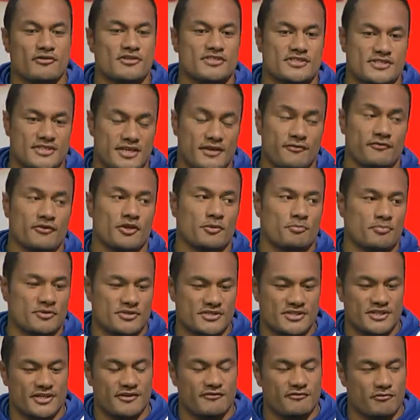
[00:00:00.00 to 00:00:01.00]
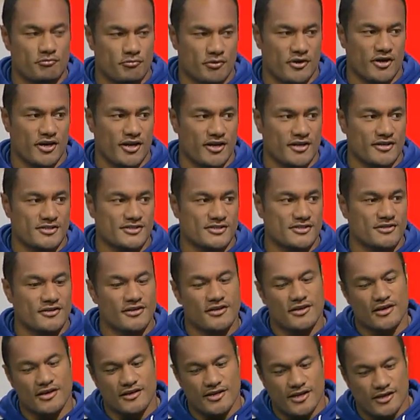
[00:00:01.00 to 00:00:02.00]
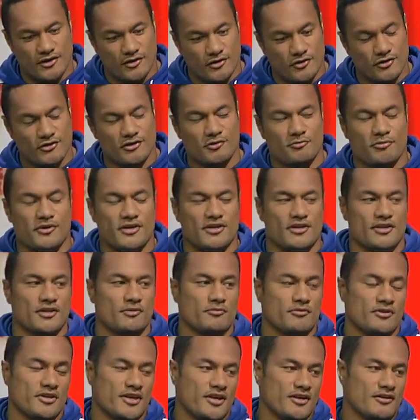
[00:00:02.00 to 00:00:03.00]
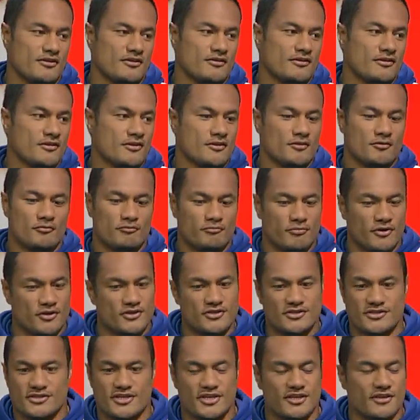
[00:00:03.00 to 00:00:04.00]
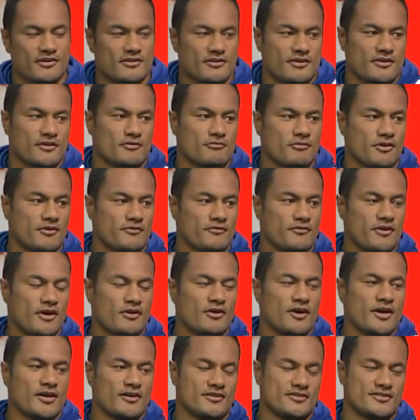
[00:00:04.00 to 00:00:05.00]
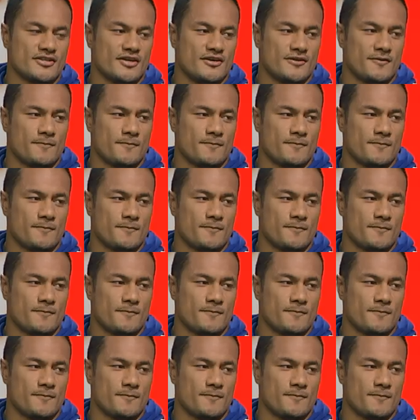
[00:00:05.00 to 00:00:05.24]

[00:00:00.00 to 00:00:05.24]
is definitely perceived bias, and that could have been eliminated by just getting another ref. How hard is that?